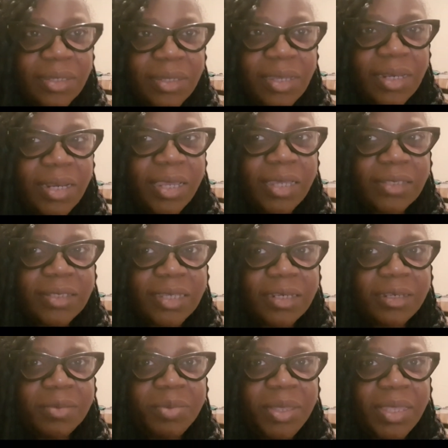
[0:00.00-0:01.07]
And like I said
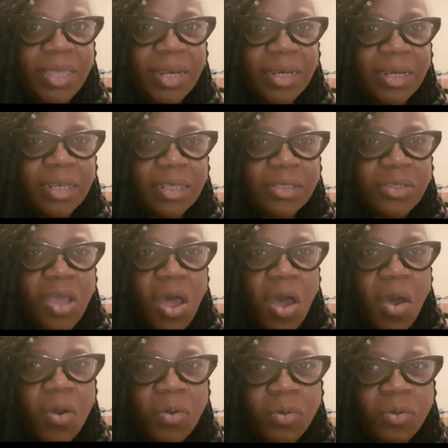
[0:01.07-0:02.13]
at the beginning, it's our
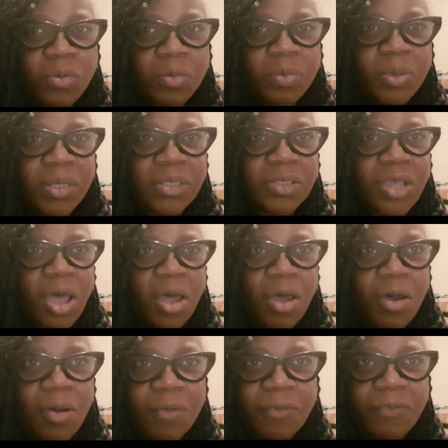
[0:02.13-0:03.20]
hope, it's our
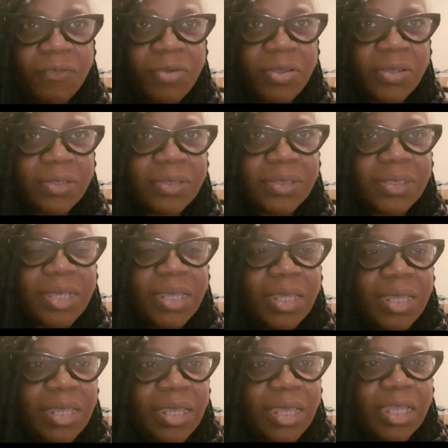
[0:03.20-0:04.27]
comfort,
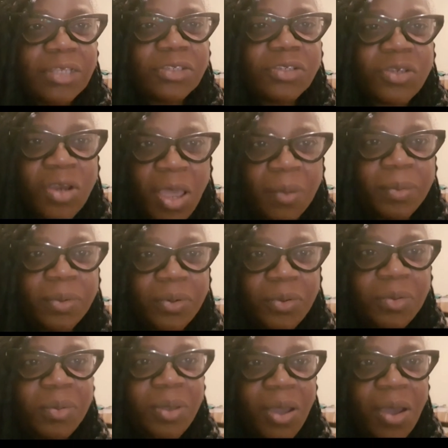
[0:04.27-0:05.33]
it's knowing
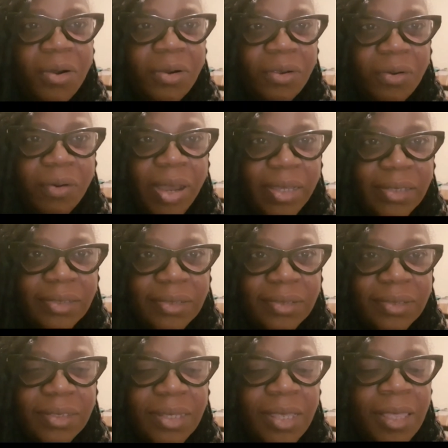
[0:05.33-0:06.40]
who we are in
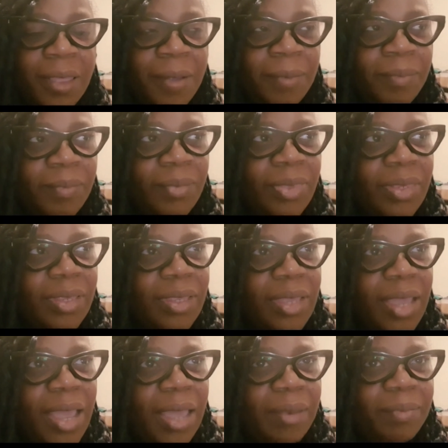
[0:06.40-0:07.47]
Christ.
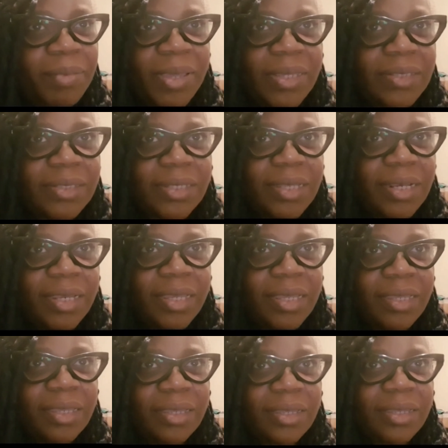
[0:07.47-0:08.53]
And
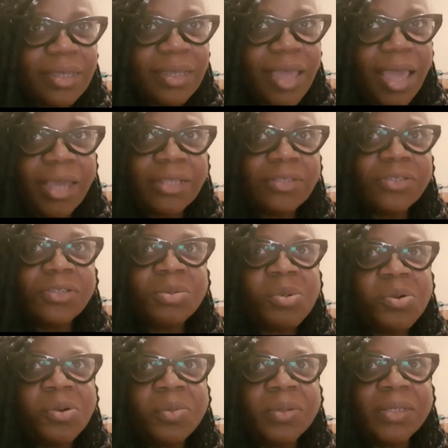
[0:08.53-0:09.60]
basically, I can sum
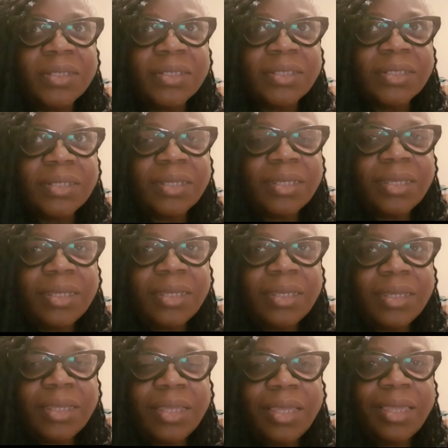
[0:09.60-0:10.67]
her up as,
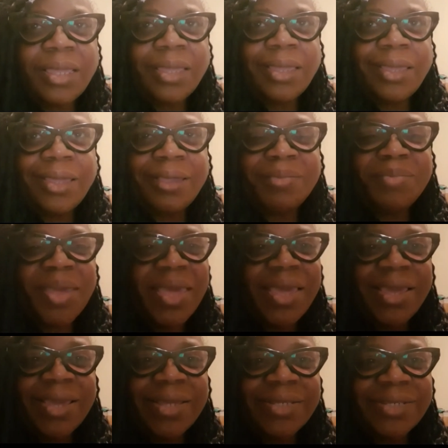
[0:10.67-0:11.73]
he
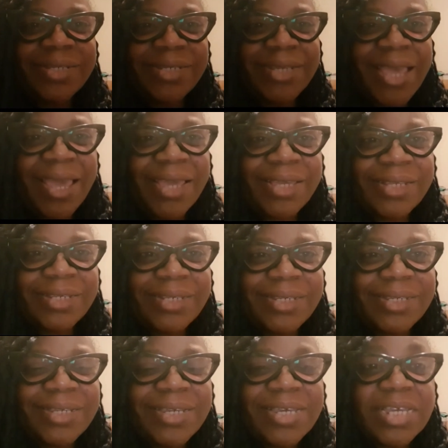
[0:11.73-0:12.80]
paid a debt,
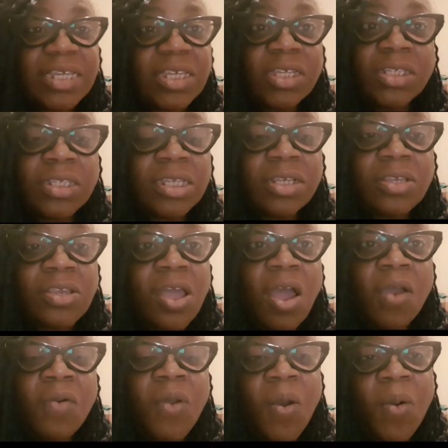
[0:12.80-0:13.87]
he did
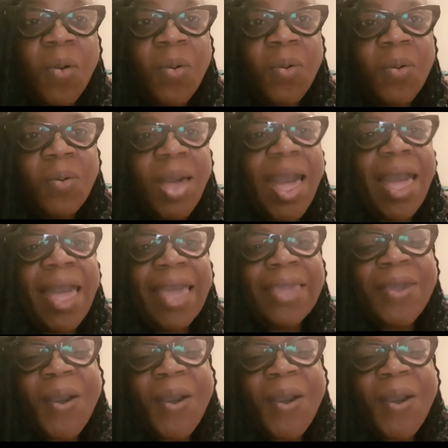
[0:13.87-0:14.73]
not owe, I